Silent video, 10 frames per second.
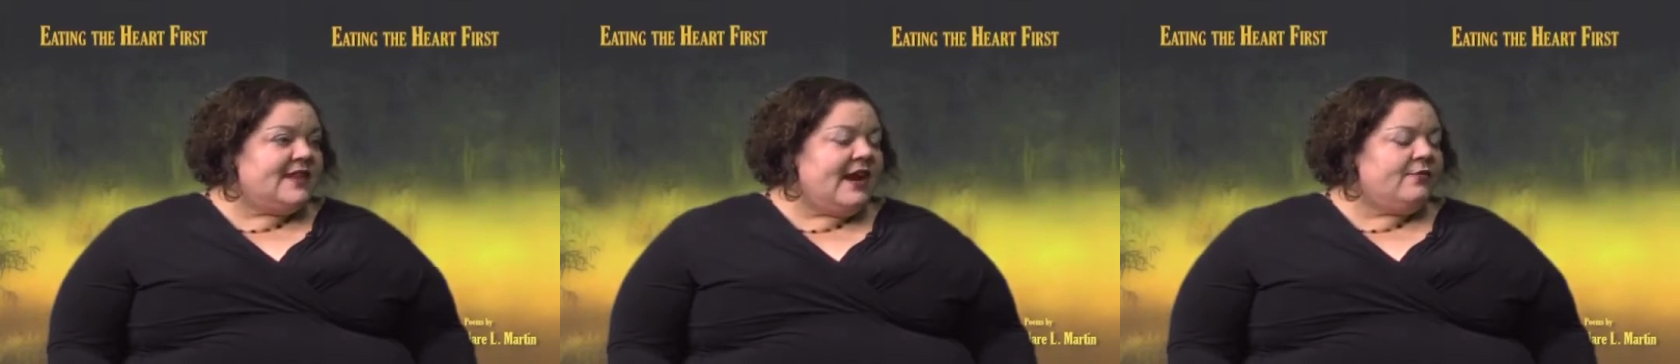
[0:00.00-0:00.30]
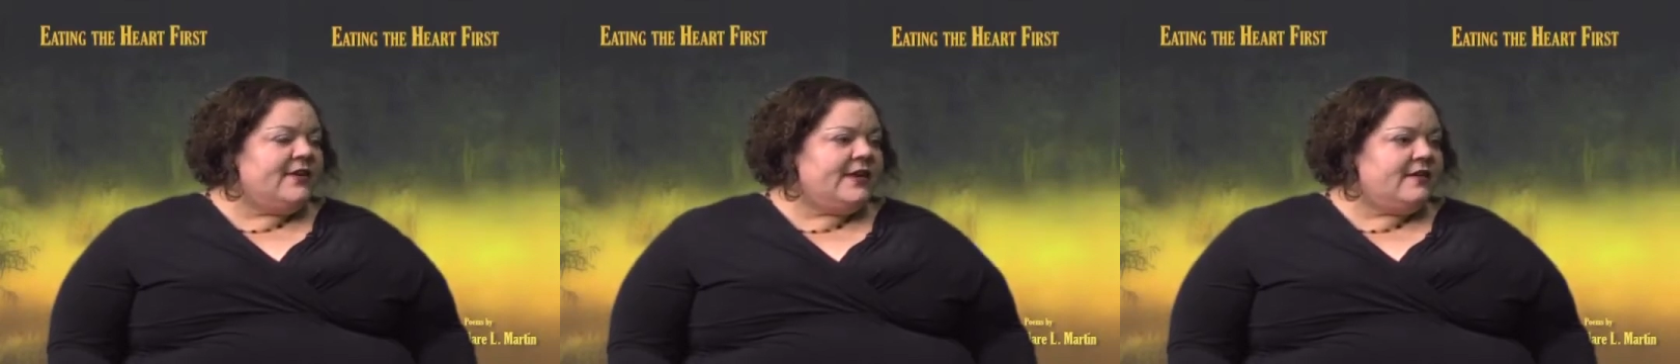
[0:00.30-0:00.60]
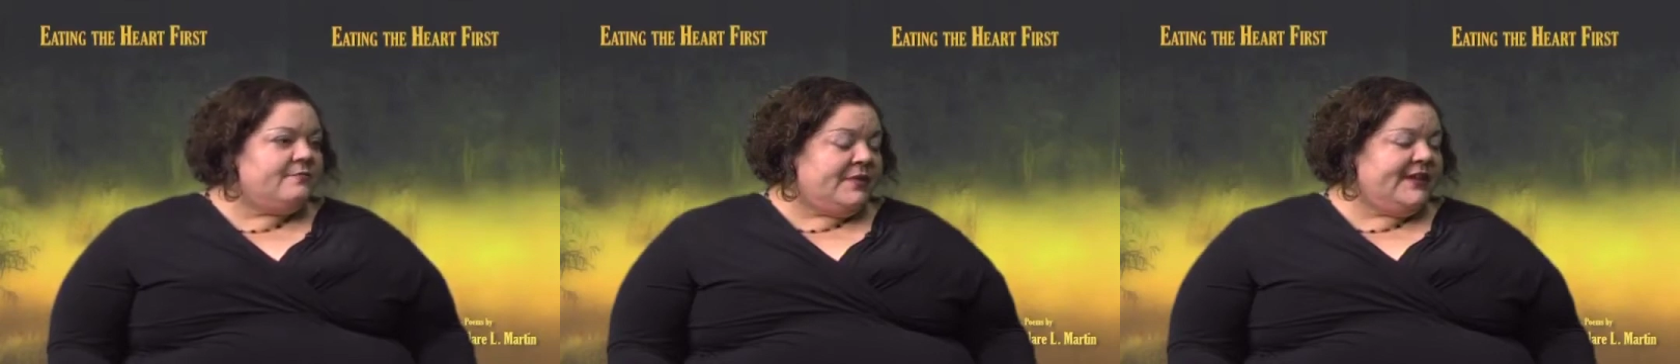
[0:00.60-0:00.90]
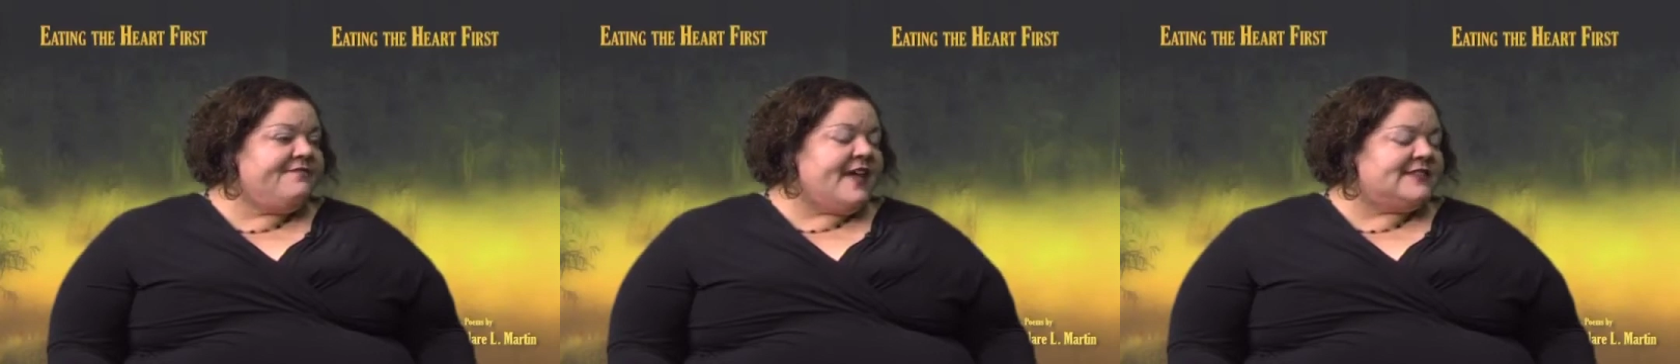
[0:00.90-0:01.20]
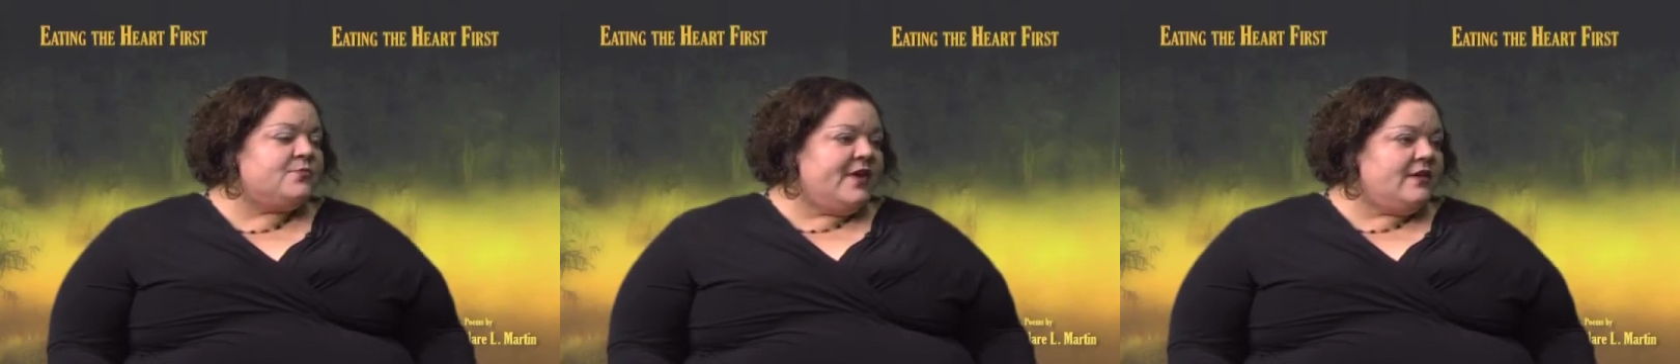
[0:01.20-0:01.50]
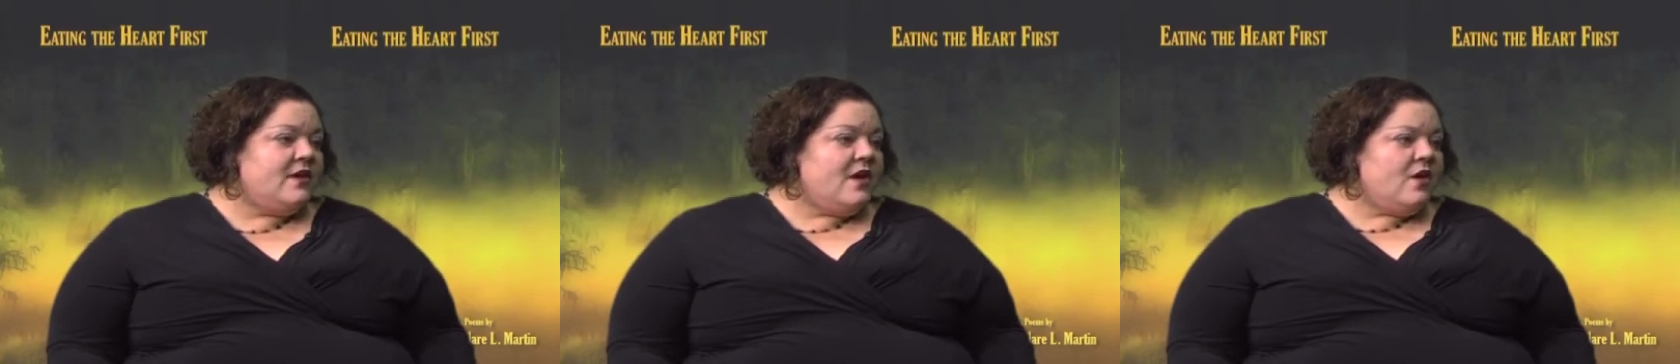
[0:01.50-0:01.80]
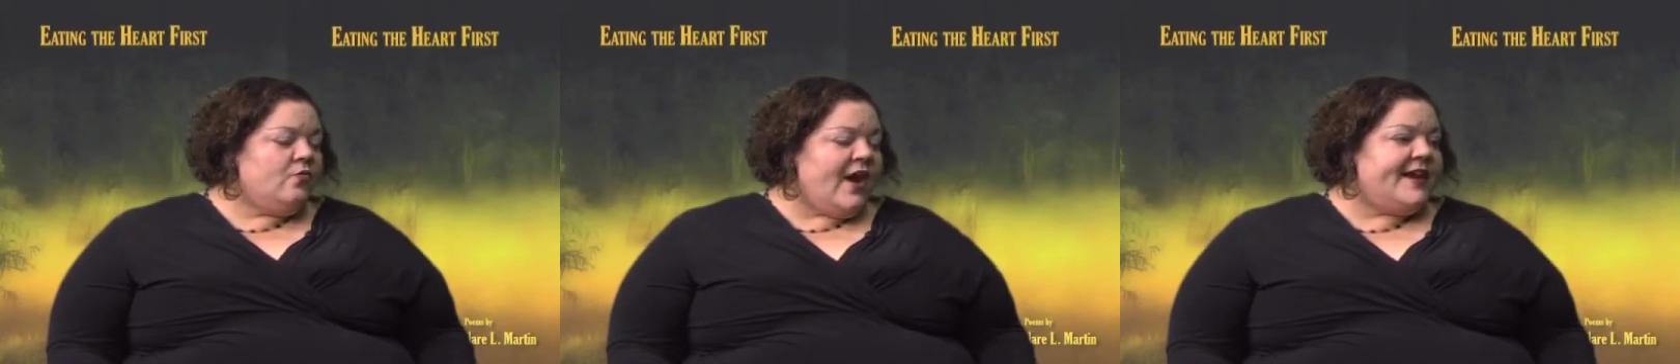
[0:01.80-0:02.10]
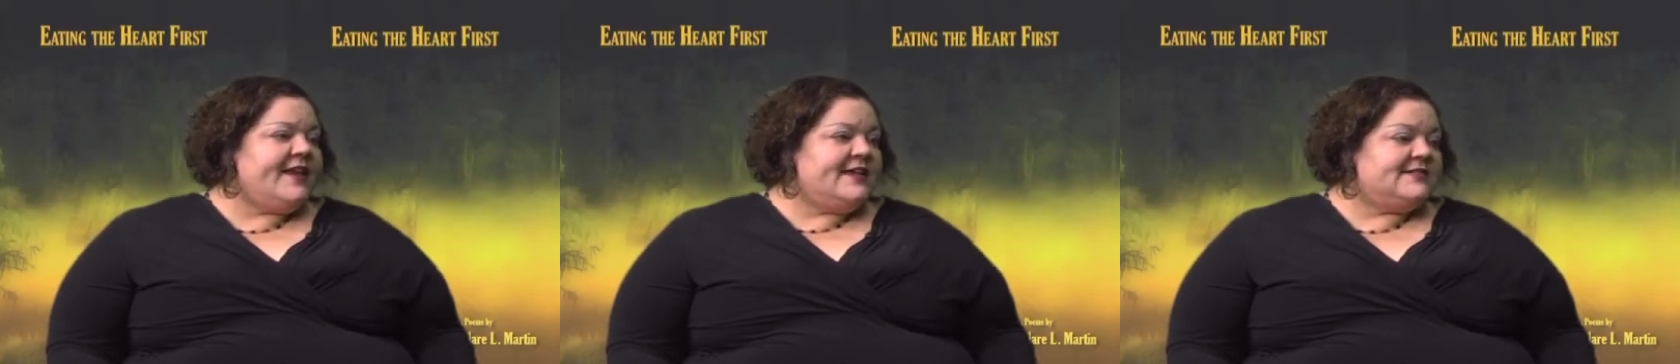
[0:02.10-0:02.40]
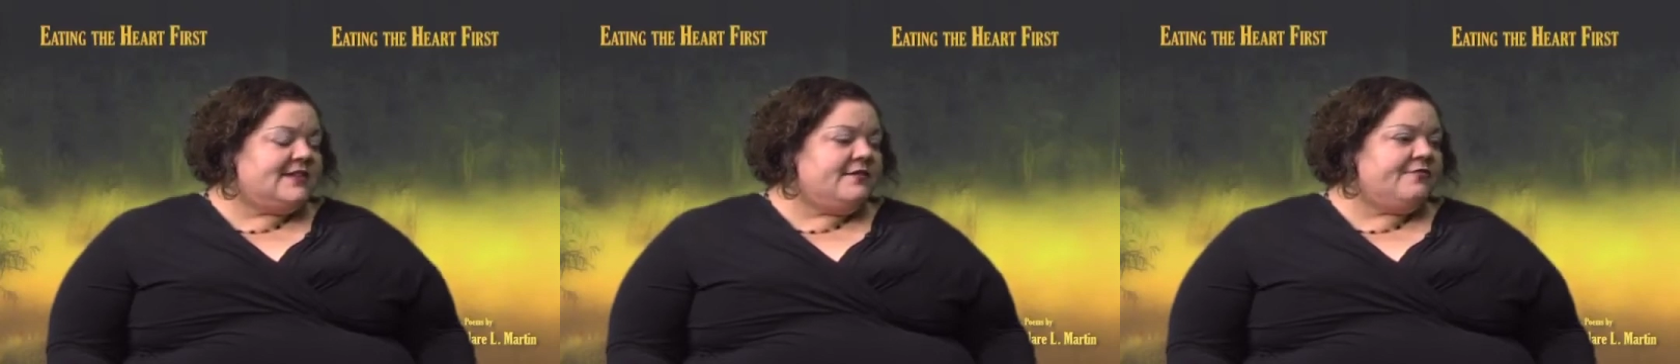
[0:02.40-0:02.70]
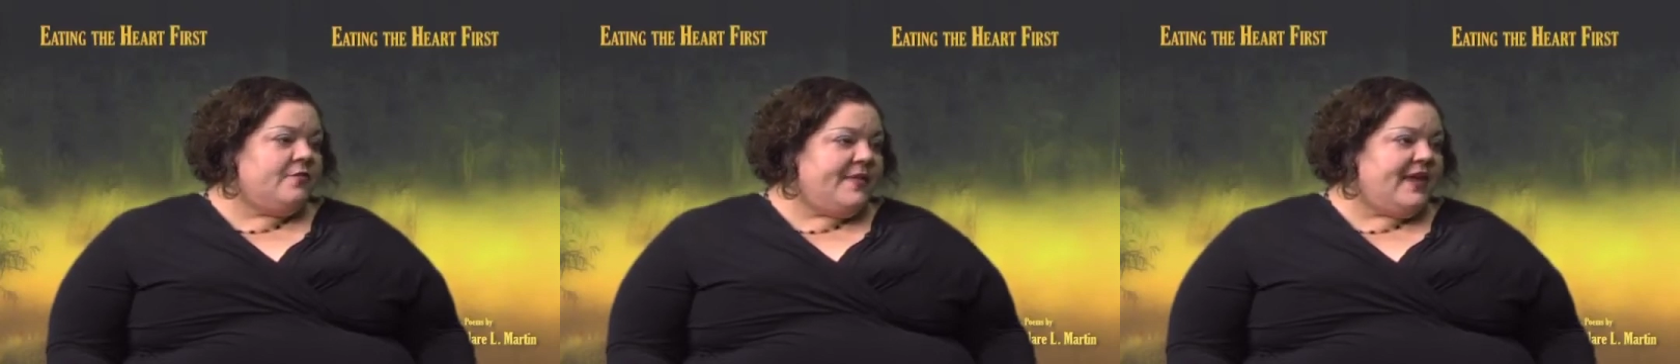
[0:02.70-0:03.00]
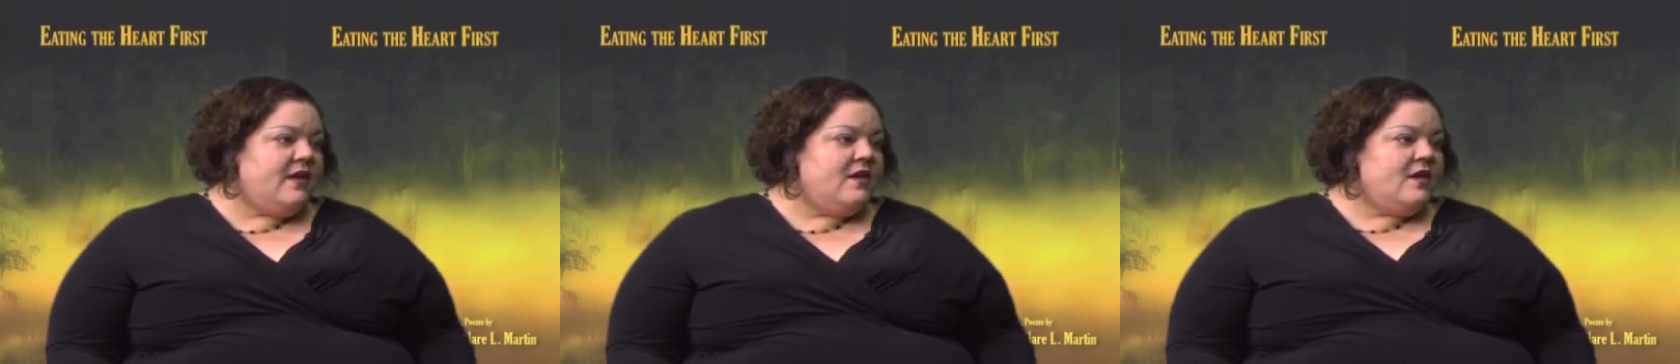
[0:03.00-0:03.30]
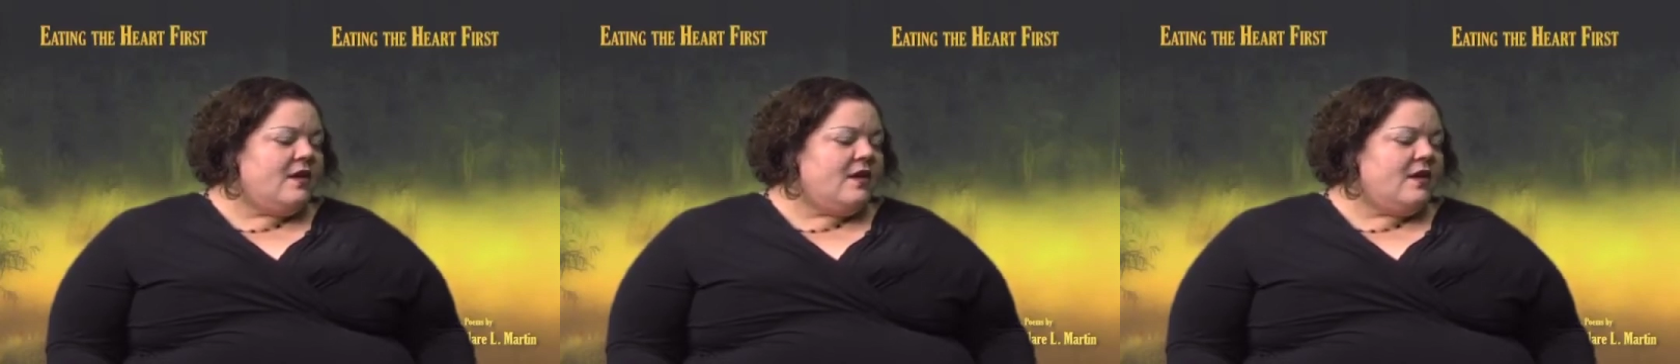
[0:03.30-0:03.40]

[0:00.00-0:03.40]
And I really believe that's what writing has done for me.